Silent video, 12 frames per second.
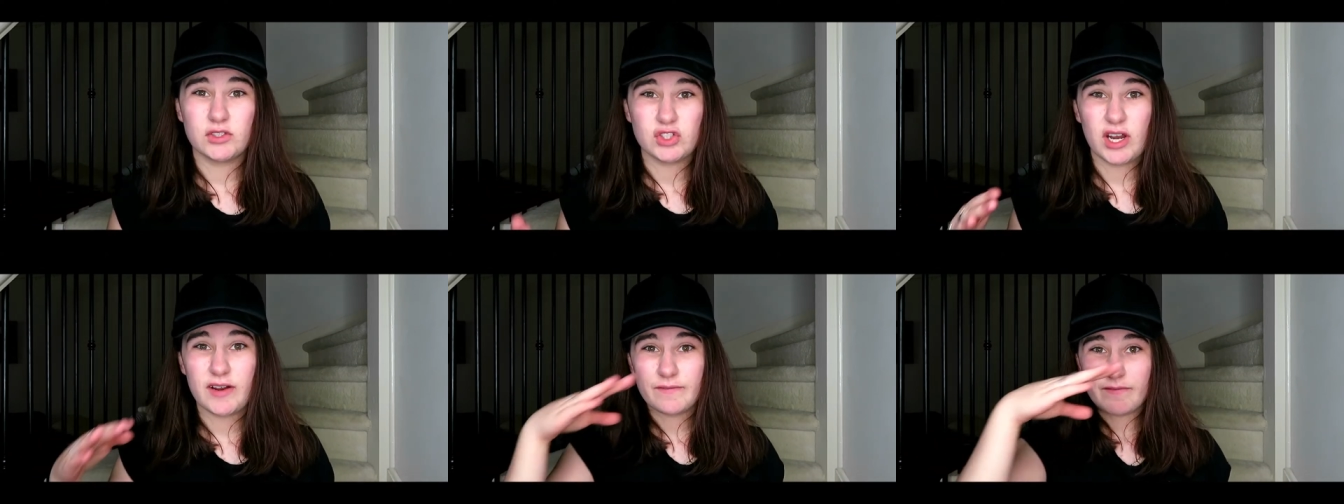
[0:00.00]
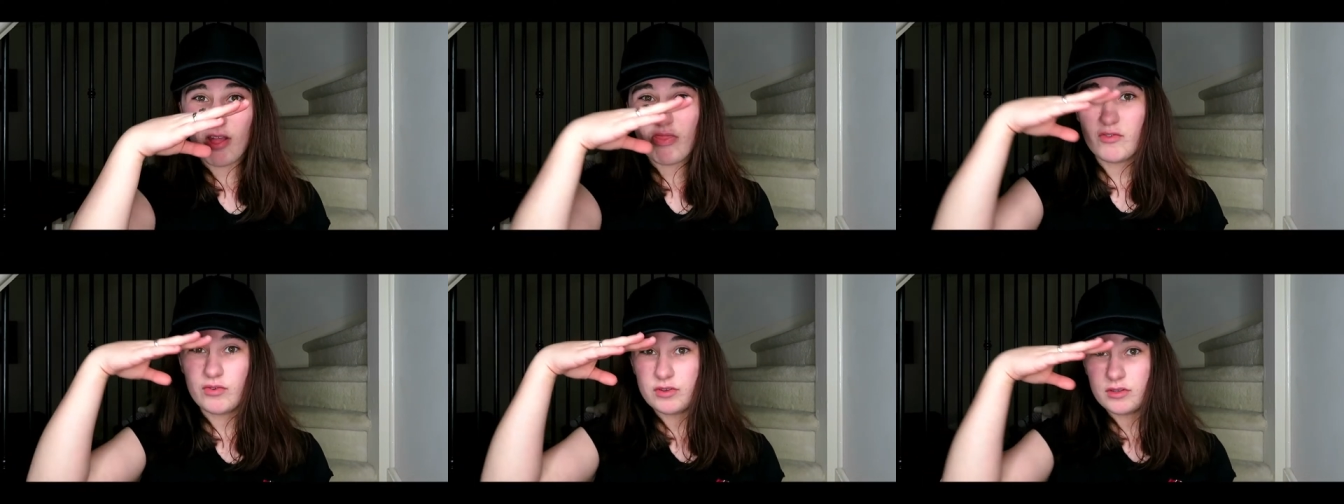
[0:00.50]
Still trying
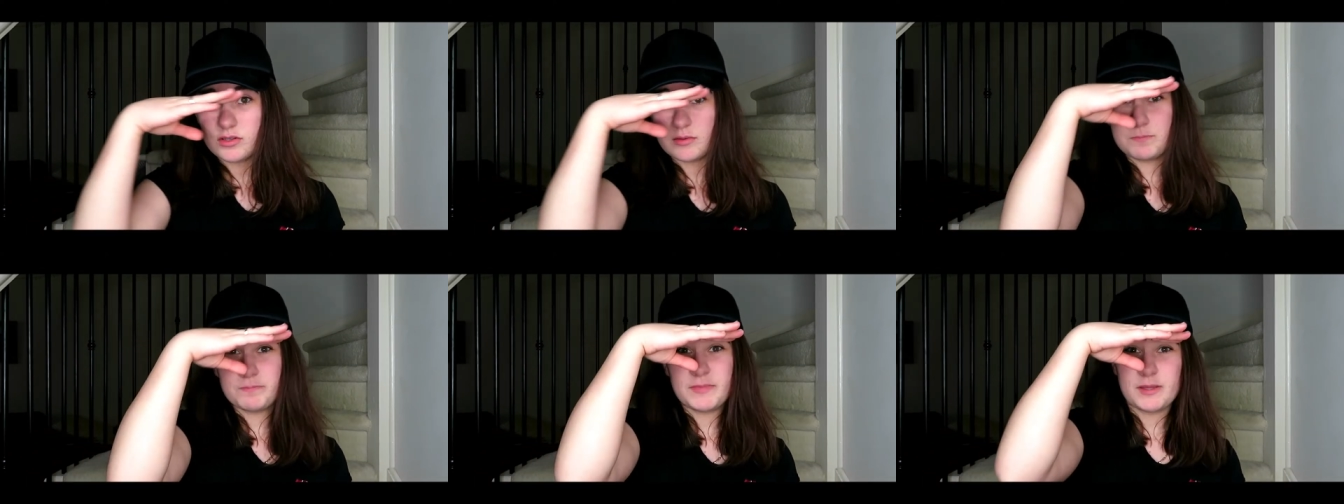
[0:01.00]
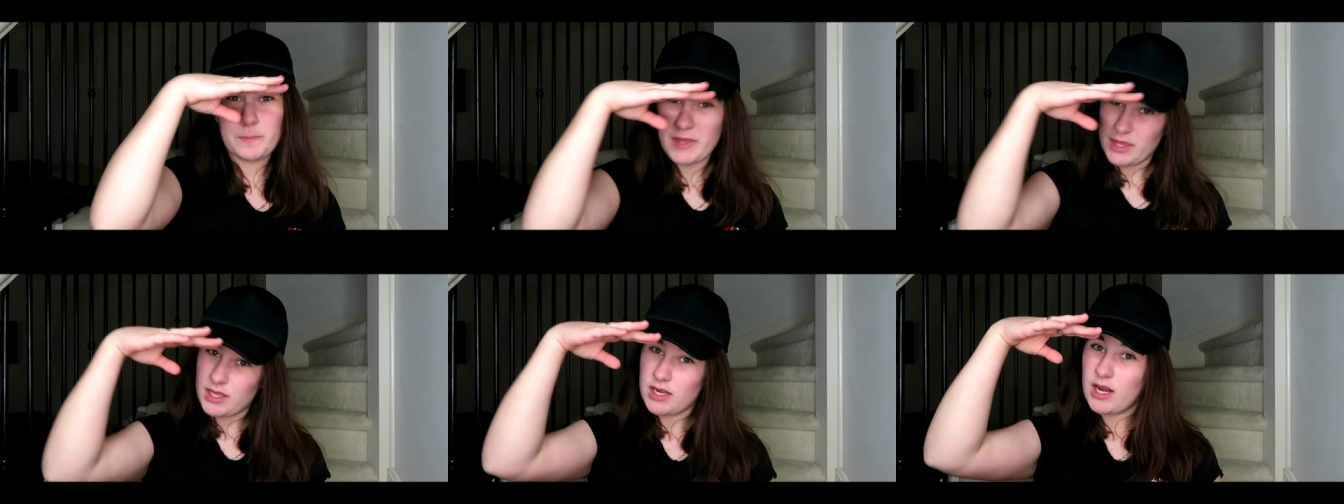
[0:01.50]
to find real,
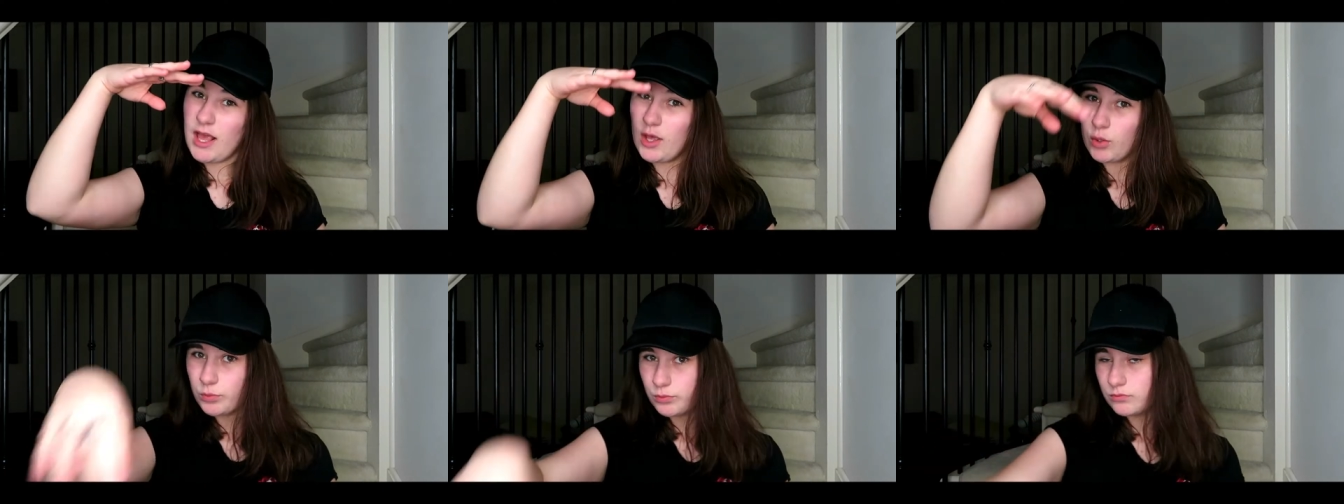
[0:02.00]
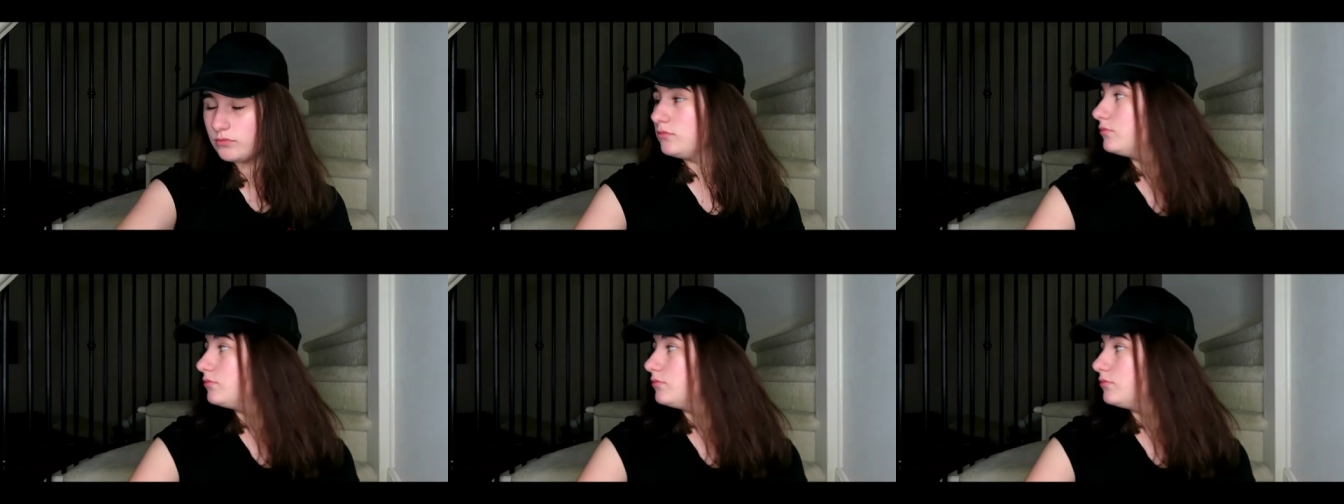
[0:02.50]
real me now.